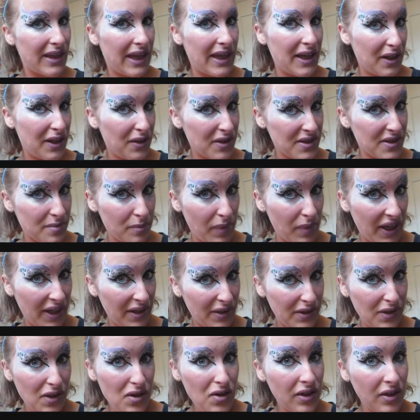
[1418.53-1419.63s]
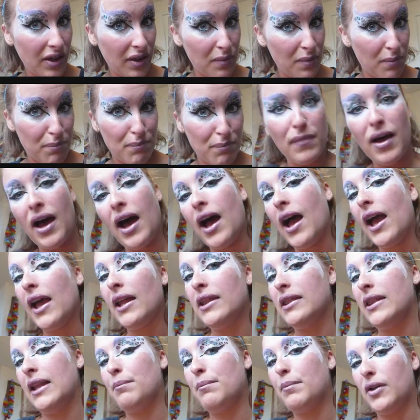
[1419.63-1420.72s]
Here is my look, my
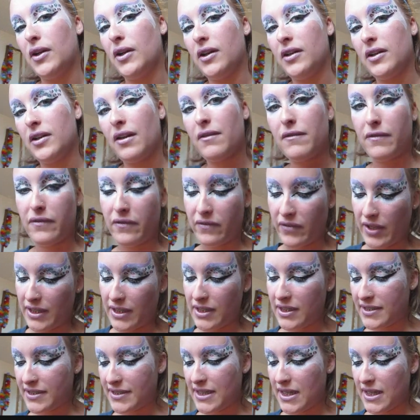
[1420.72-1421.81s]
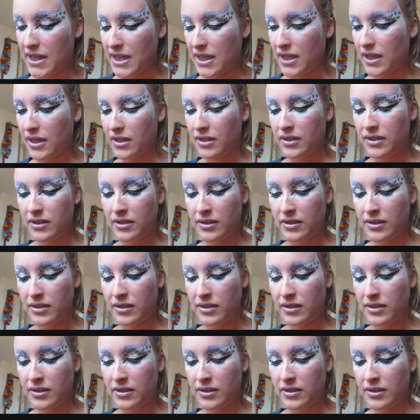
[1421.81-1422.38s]
Leopard fantasy